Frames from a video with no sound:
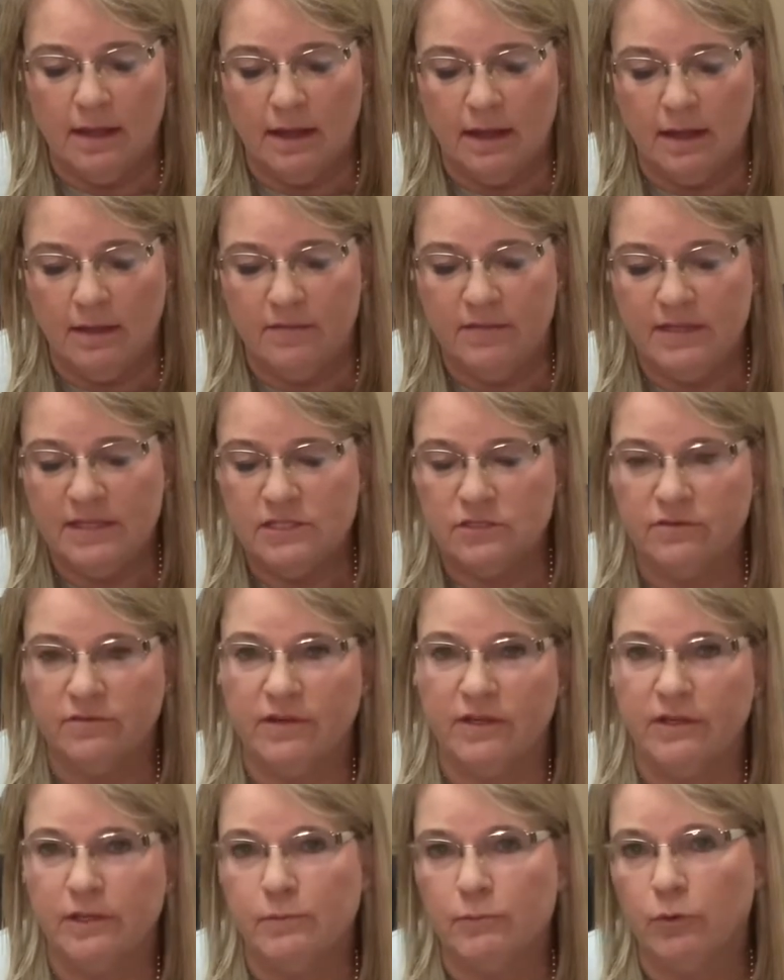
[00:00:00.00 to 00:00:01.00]
These are
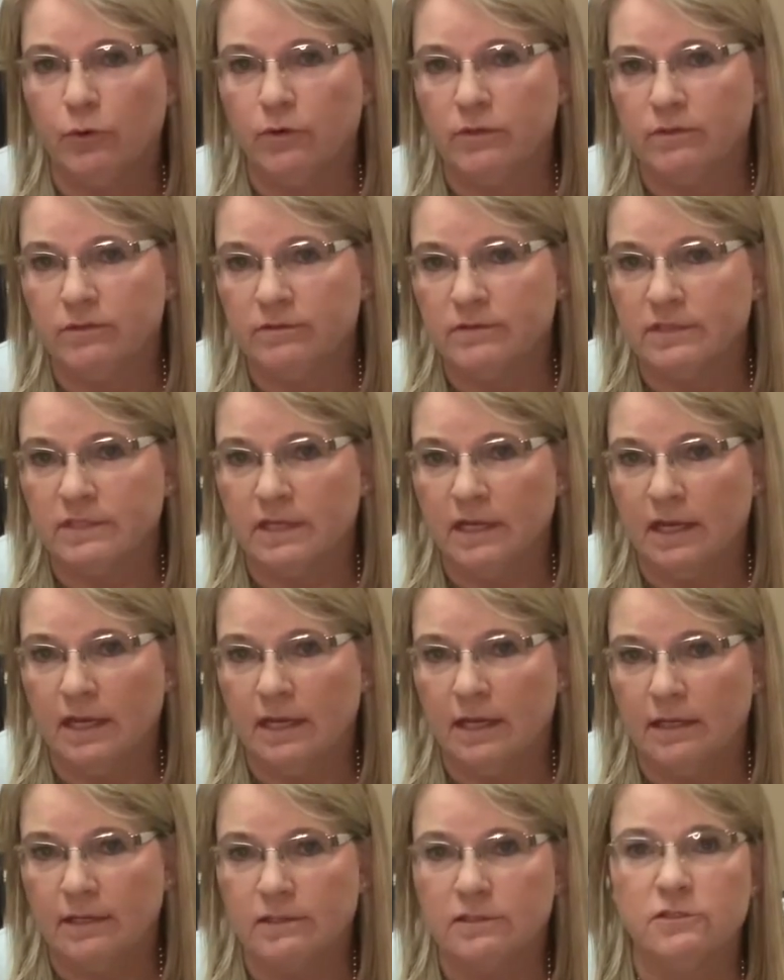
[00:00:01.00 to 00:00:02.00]
very important,
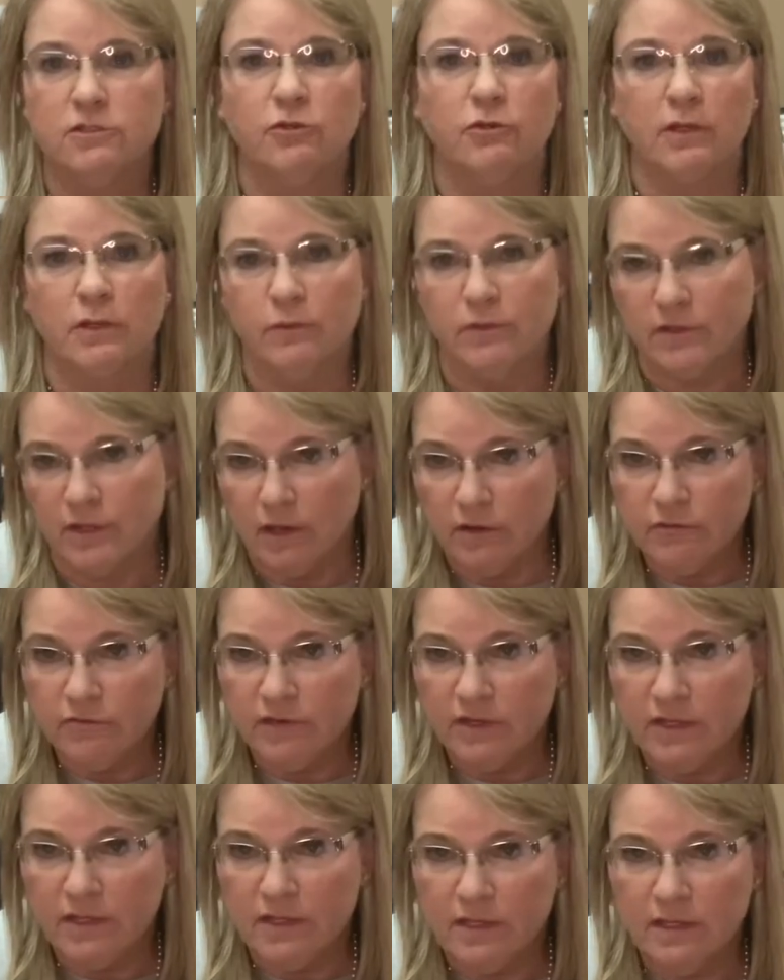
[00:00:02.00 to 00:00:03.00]
certainly with
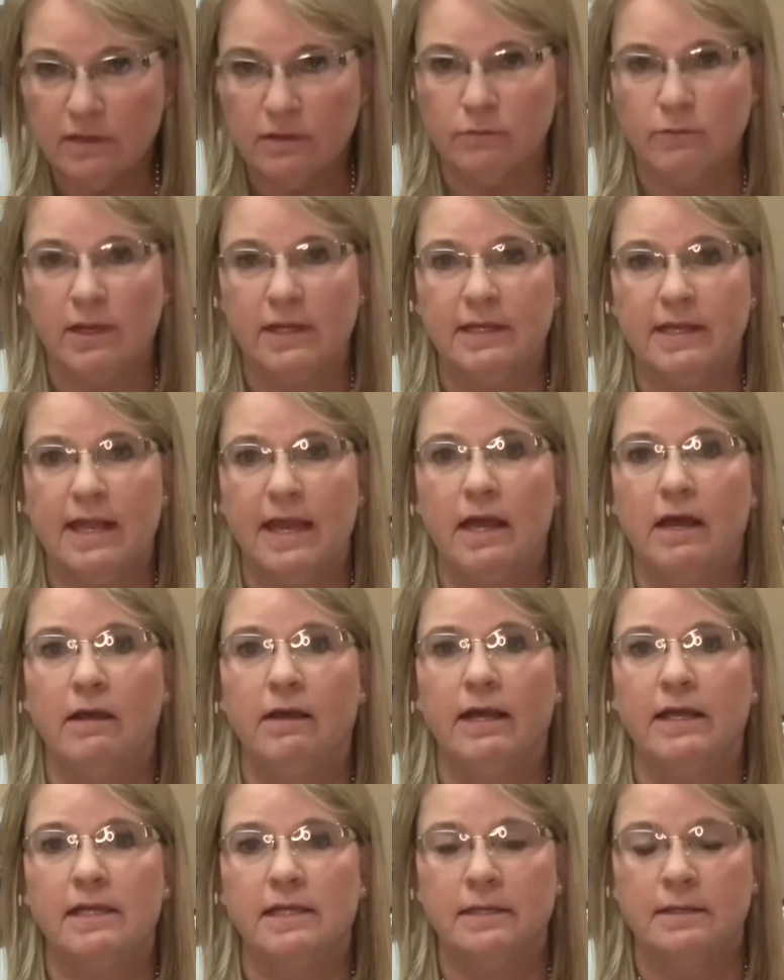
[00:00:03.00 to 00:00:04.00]
COVID right now,
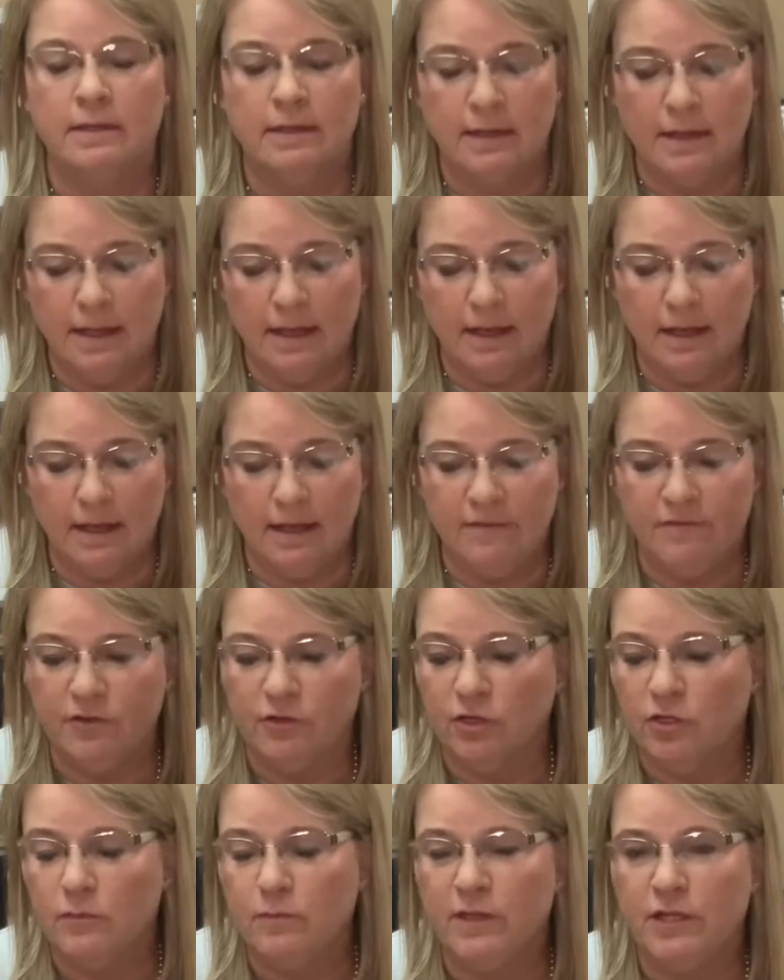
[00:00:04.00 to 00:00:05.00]
and if you're
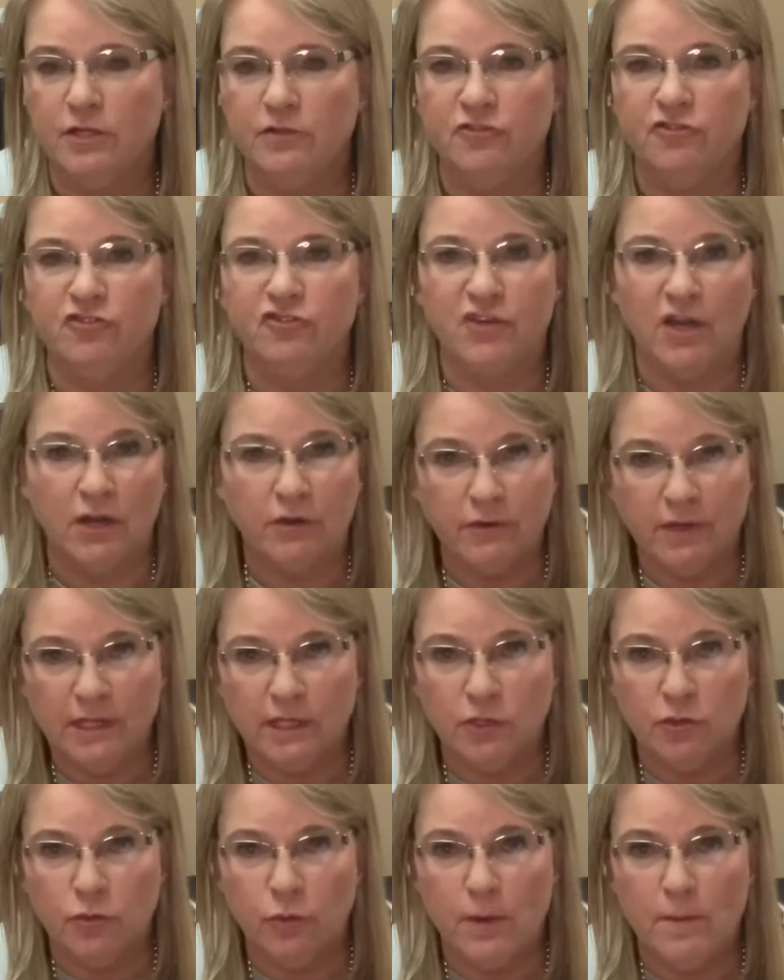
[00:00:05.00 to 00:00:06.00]
going to be sharing
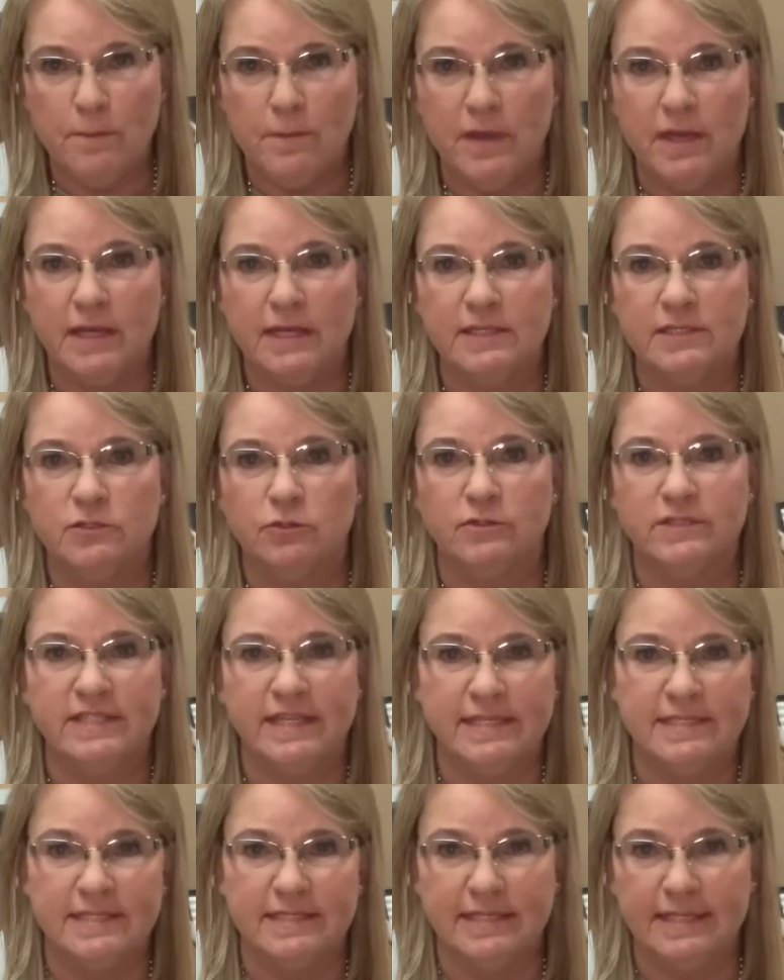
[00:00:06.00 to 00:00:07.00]
equipment or
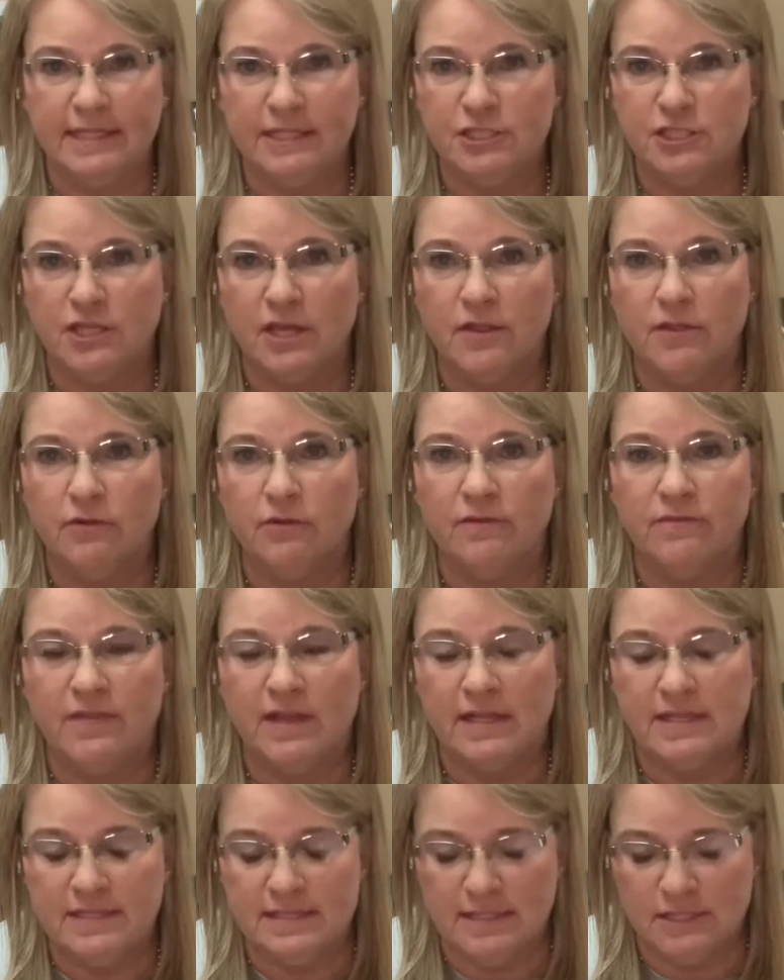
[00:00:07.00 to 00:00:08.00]
testing each other, if
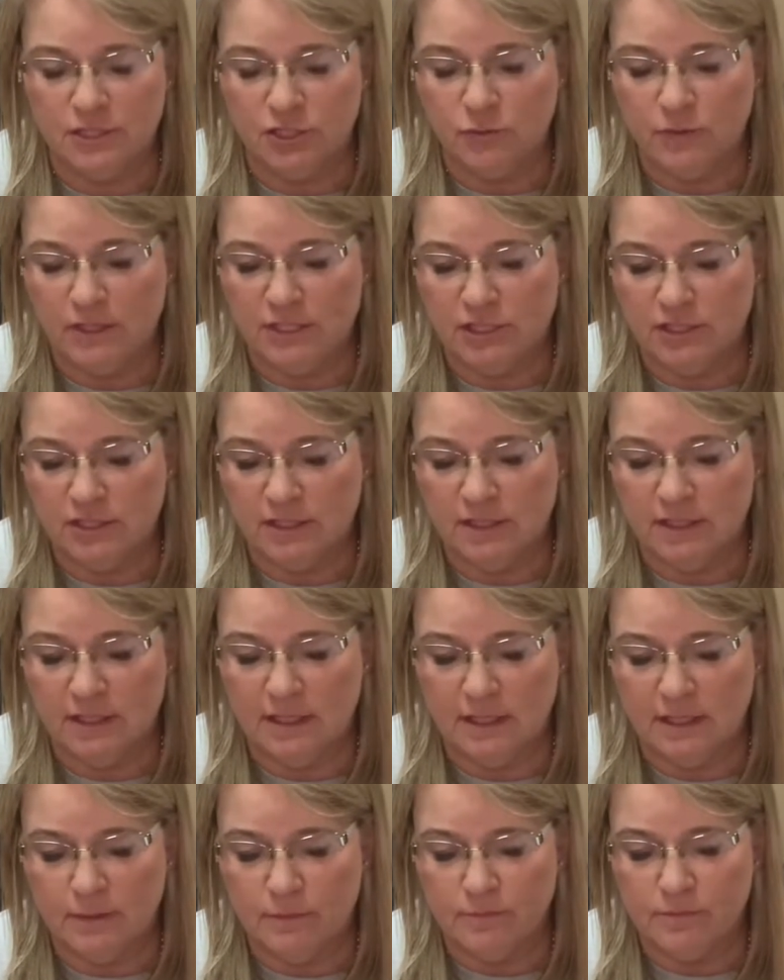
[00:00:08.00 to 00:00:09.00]
that
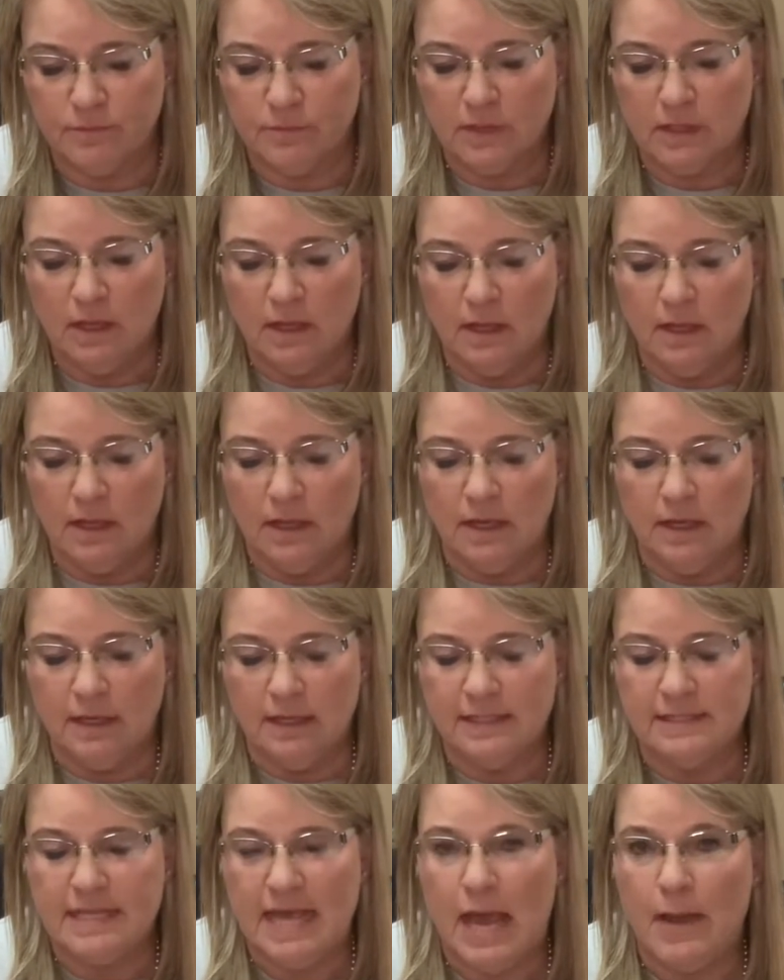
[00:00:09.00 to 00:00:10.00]
situation
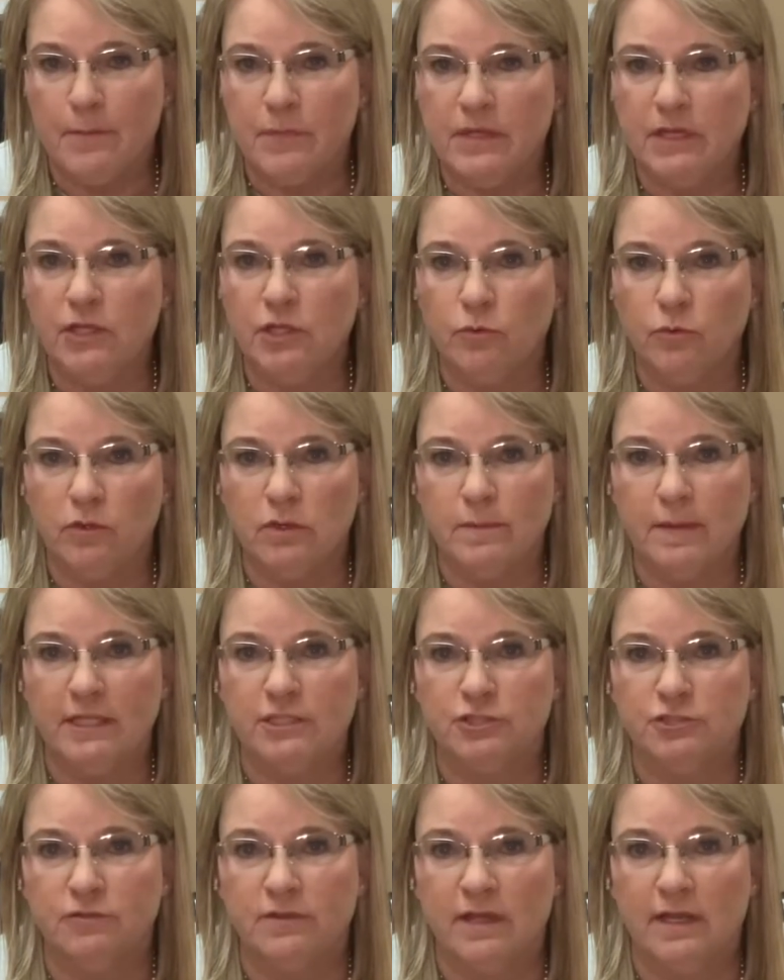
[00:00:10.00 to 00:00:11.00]
is happening, you want to make
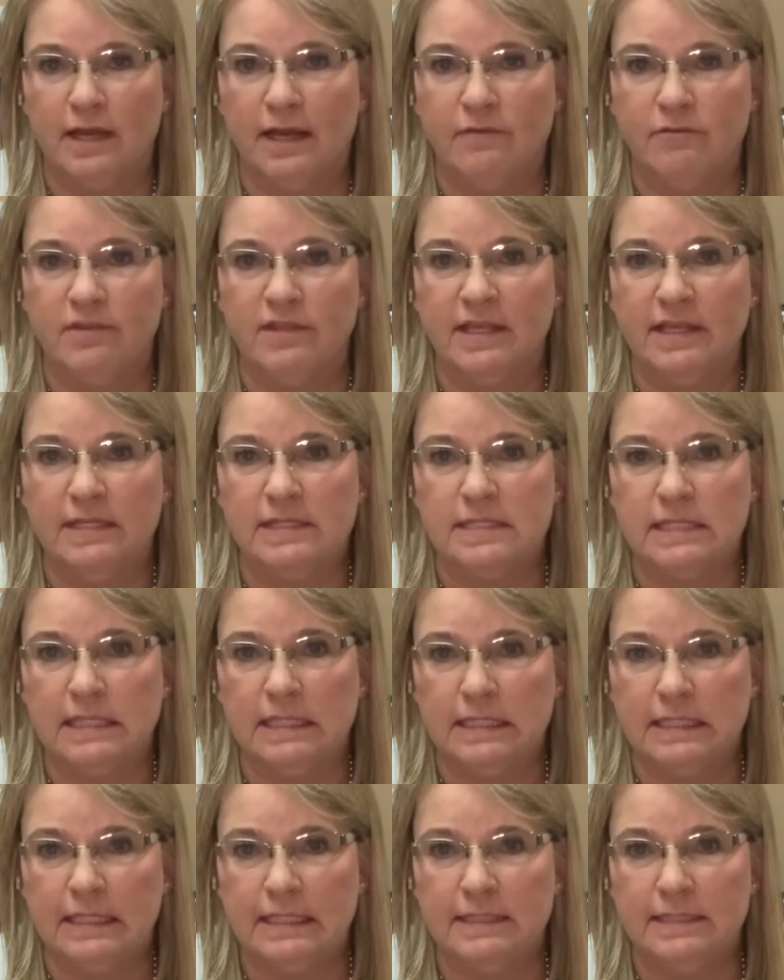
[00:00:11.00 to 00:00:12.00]
sure that everything is
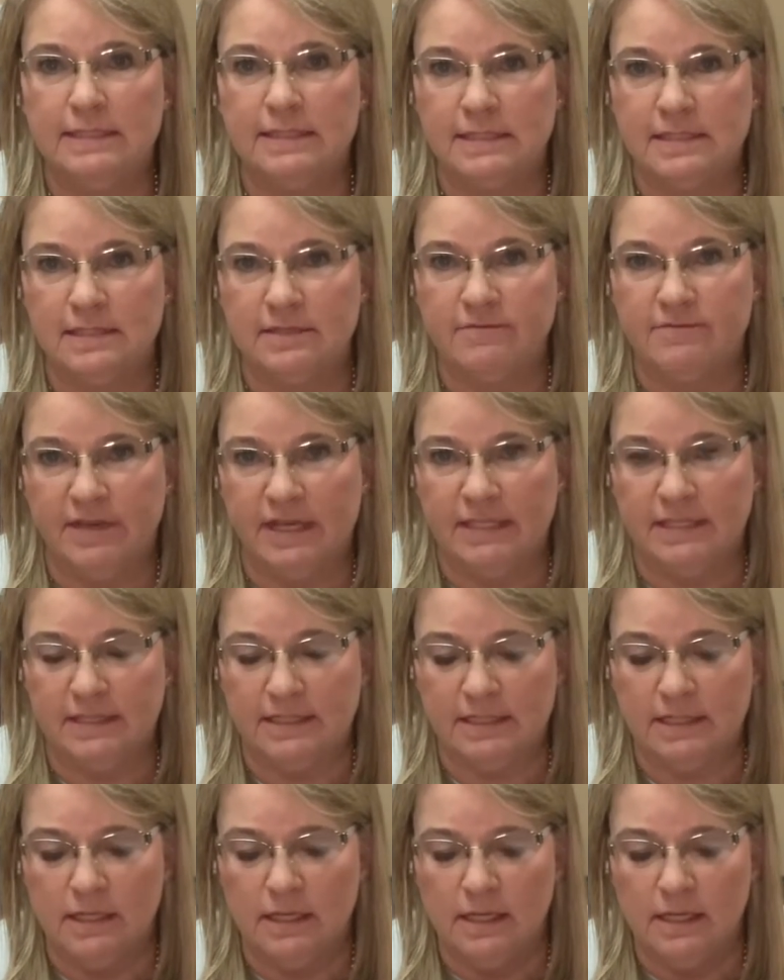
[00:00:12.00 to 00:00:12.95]
clean and disinfected.